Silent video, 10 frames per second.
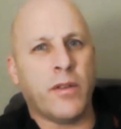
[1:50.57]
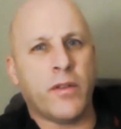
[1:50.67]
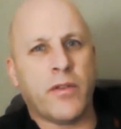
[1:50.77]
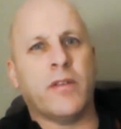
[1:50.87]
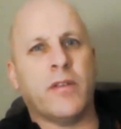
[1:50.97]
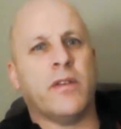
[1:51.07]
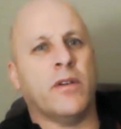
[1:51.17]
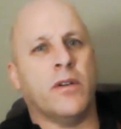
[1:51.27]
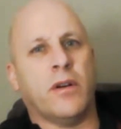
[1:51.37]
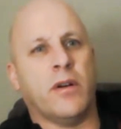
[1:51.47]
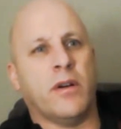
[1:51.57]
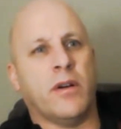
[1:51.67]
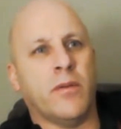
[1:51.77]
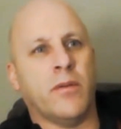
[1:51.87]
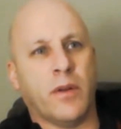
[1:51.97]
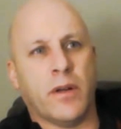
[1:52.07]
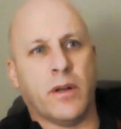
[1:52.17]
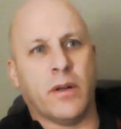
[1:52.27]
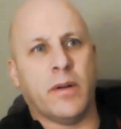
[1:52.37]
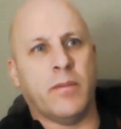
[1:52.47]
what are the things that are
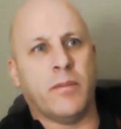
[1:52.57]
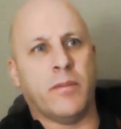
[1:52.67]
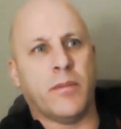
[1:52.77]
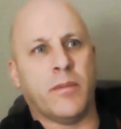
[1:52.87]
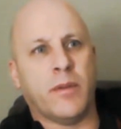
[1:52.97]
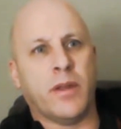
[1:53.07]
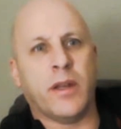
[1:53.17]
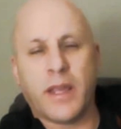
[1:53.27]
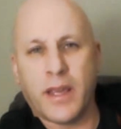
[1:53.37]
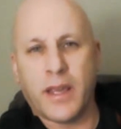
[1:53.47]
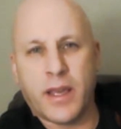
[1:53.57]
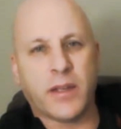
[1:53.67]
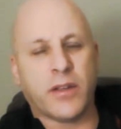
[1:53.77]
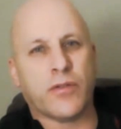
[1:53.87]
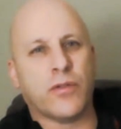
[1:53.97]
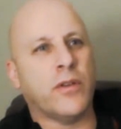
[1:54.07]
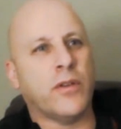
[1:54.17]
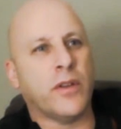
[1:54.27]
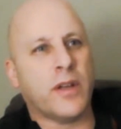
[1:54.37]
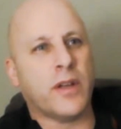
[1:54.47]
that I can't
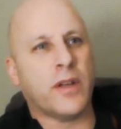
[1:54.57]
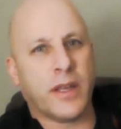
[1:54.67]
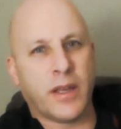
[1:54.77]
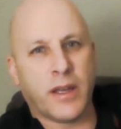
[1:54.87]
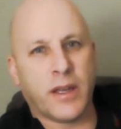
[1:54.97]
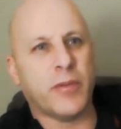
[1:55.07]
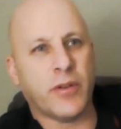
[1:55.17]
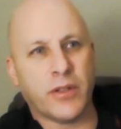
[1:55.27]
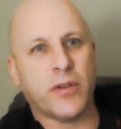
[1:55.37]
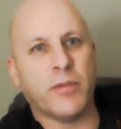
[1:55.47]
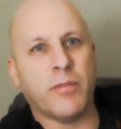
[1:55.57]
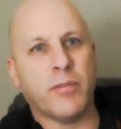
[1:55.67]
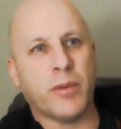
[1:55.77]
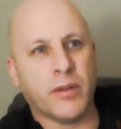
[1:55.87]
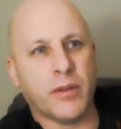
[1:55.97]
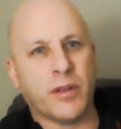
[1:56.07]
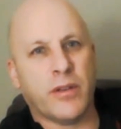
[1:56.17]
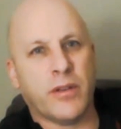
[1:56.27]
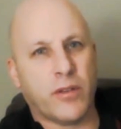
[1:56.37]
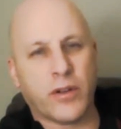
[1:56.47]
control, that I can't help? They're just sort of
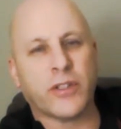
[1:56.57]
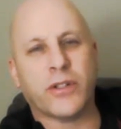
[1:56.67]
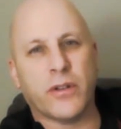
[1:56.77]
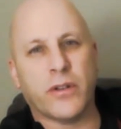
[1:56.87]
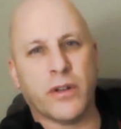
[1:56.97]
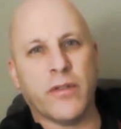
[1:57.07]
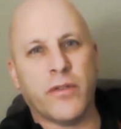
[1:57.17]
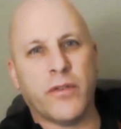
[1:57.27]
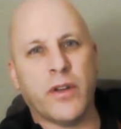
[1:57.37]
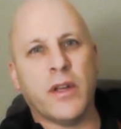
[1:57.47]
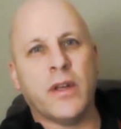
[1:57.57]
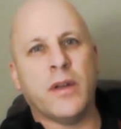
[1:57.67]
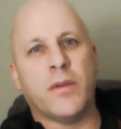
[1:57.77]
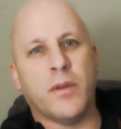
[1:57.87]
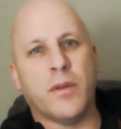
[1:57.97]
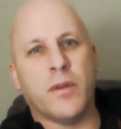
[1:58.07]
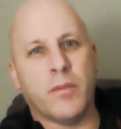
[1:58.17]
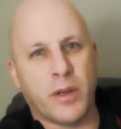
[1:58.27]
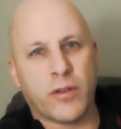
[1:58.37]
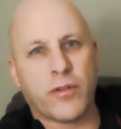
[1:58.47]
built into the structure of
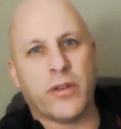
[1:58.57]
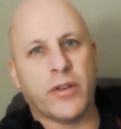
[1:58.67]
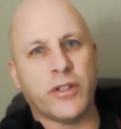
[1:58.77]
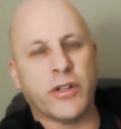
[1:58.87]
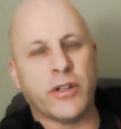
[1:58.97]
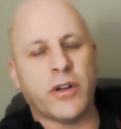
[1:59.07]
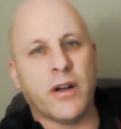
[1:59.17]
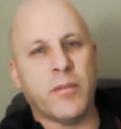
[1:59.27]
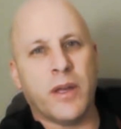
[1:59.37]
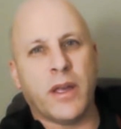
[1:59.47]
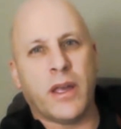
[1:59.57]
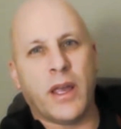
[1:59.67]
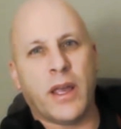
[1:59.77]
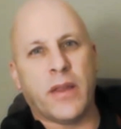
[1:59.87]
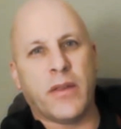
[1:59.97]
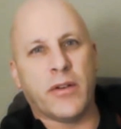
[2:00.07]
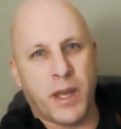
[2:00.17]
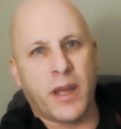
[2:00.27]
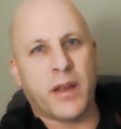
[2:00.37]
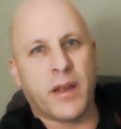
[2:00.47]
the ministry or the job,
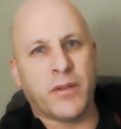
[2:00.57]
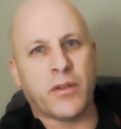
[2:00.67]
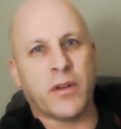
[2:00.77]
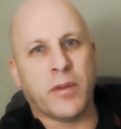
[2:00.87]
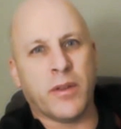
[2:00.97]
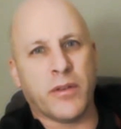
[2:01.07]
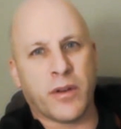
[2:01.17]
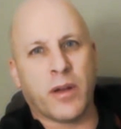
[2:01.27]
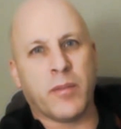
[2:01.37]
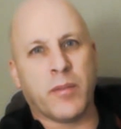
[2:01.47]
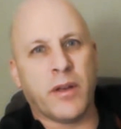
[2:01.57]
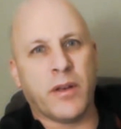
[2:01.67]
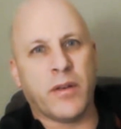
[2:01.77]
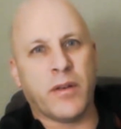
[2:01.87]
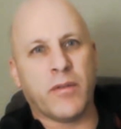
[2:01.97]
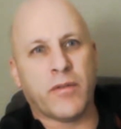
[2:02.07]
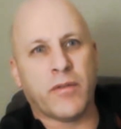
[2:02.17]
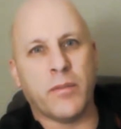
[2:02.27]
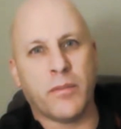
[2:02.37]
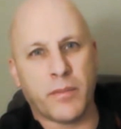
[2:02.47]
and their demands on me, they're
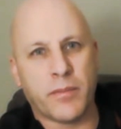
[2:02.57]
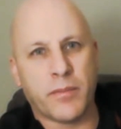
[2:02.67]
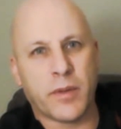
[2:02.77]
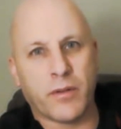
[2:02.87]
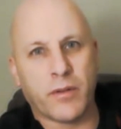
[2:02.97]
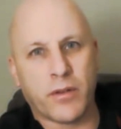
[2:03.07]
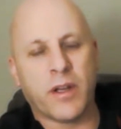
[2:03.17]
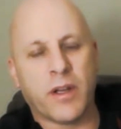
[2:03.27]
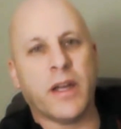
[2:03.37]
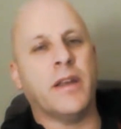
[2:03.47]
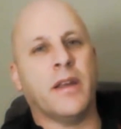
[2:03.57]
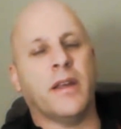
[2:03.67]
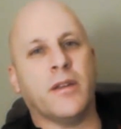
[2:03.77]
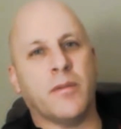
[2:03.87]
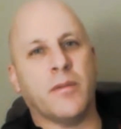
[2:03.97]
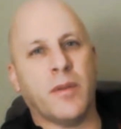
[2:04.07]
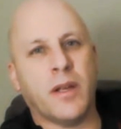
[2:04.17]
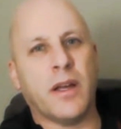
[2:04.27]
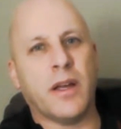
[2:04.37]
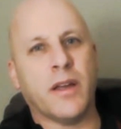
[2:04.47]
coming from outside
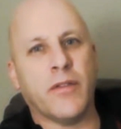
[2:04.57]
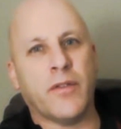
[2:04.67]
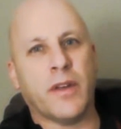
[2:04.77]
into my